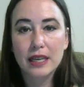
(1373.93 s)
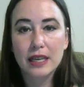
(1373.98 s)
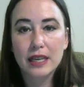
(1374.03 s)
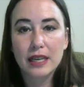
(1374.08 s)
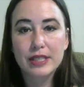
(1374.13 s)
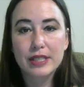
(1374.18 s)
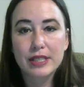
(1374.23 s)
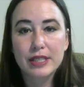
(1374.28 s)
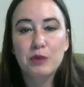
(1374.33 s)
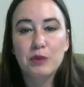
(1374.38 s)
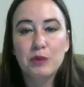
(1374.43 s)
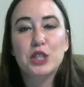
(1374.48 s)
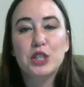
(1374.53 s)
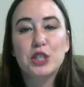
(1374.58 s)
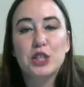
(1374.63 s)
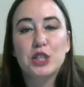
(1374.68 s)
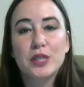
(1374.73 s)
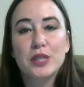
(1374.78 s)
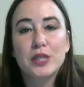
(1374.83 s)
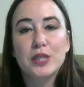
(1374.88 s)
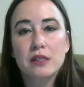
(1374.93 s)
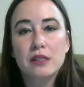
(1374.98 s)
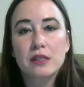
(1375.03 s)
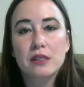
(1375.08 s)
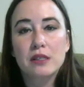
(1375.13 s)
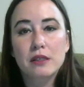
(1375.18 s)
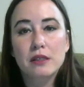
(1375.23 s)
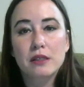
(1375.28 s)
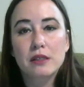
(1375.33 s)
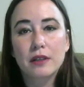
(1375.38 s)
I've seen which ones,
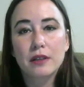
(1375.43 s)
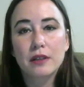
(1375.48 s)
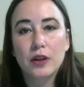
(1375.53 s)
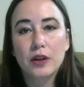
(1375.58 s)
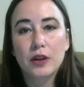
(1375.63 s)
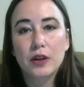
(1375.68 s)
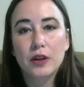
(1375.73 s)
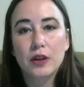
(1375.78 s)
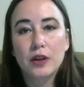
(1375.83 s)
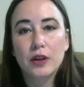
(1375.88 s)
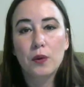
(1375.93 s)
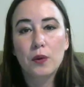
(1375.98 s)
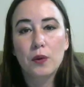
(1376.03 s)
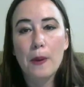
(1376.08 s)
you know,